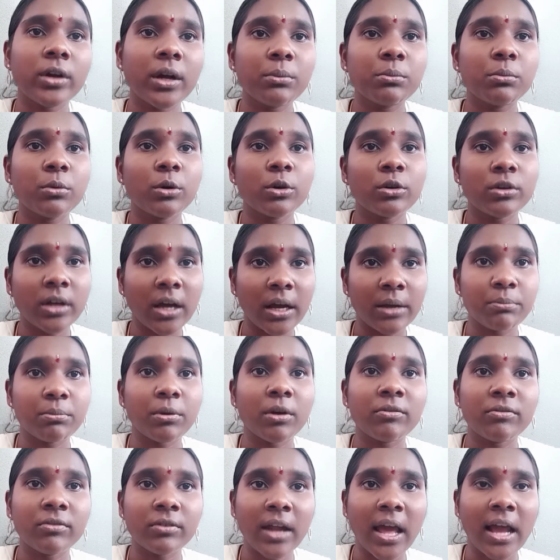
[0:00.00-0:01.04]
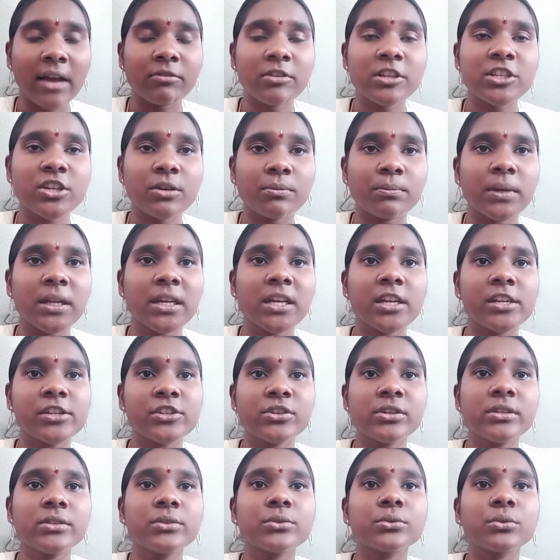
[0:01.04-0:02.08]
and more type of language
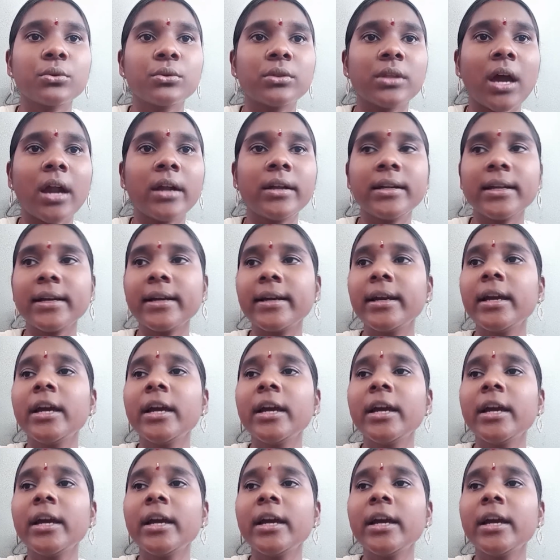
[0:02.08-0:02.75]
applications so that